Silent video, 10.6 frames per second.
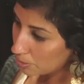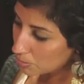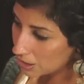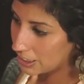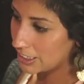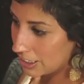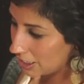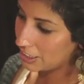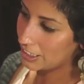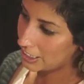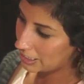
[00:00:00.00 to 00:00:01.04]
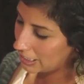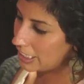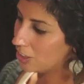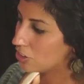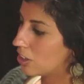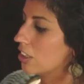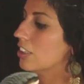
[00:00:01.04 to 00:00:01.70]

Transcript: Yeah, like, absolutely. It's not like you need alcohol.